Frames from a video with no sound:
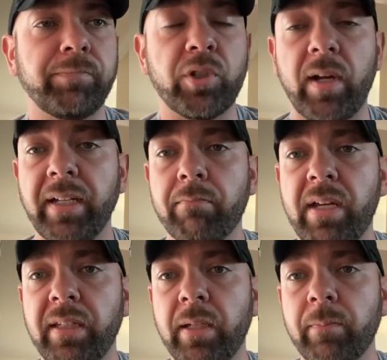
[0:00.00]
So I
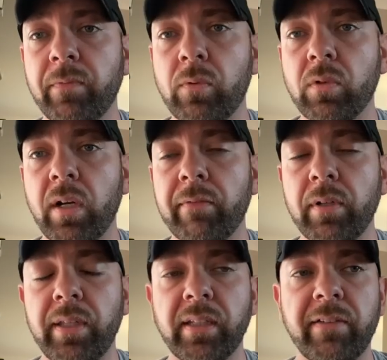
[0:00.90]
commend them for
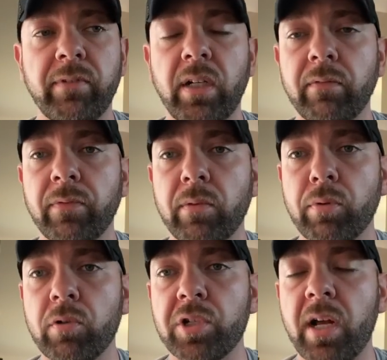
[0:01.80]
everything they've done for the
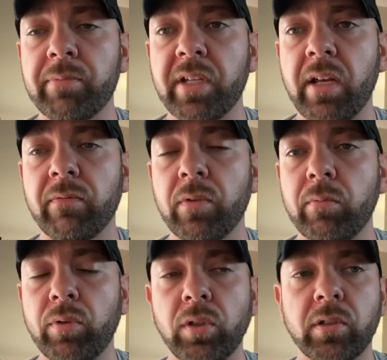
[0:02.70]
Pro Shops and for
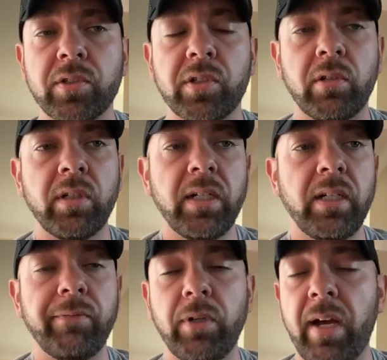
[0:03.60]
the bowlers. So
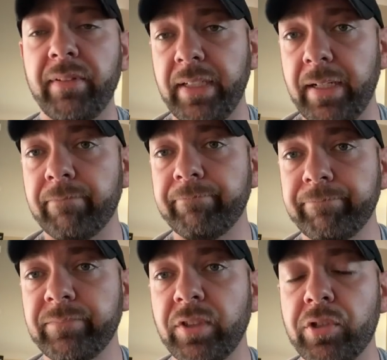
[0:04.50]
if you haven't yet,
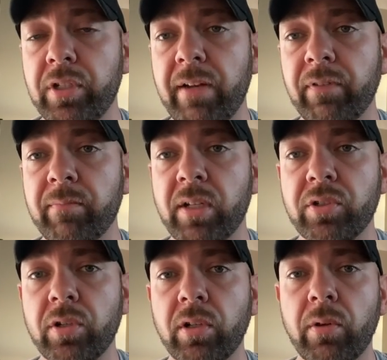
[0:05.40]
you should definitely make
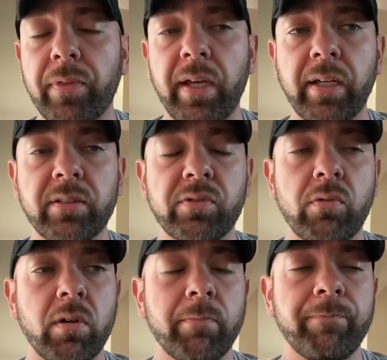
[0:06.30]
sure to go thank
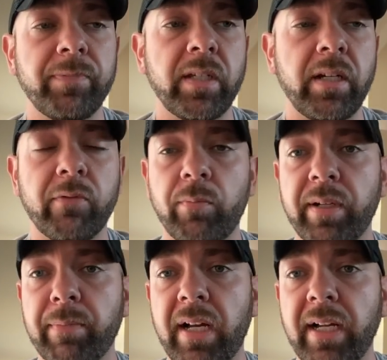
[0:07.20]
Storm and
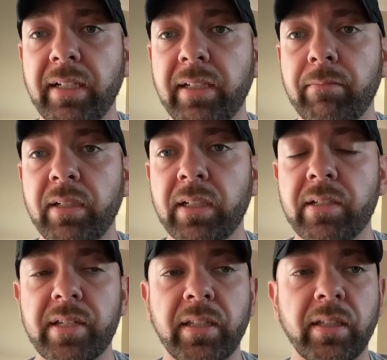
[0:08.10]
everybody behind it
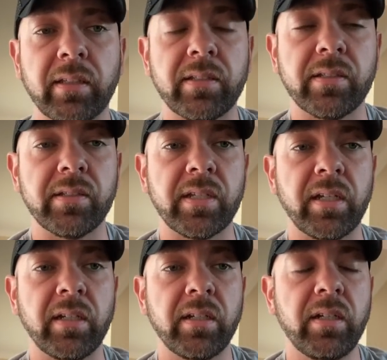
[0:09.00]
because I think this is
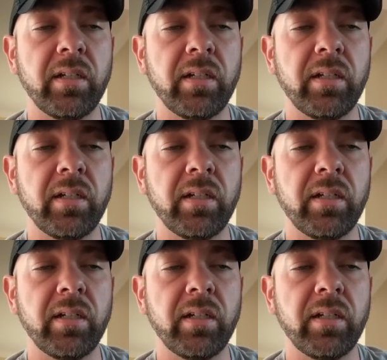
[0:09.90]
a,